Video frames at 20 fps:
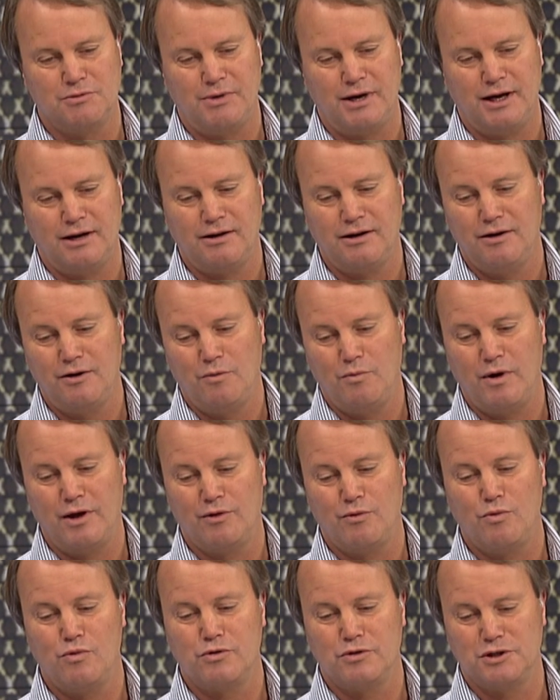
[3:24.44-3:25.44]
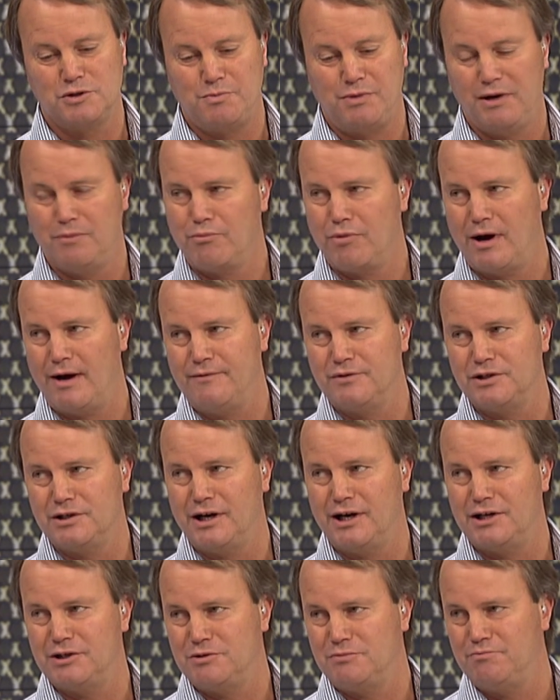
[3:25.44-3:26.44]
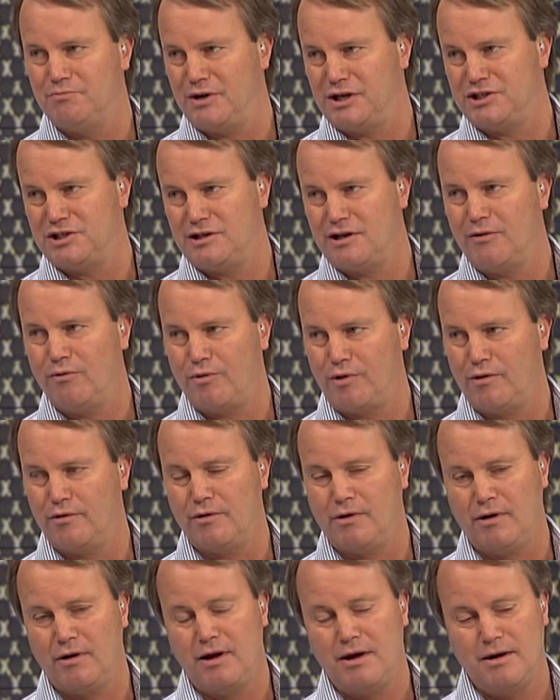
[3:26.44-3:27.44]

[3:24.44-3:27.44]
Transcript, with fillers: about whether water's been privatised by stealth sure, or not.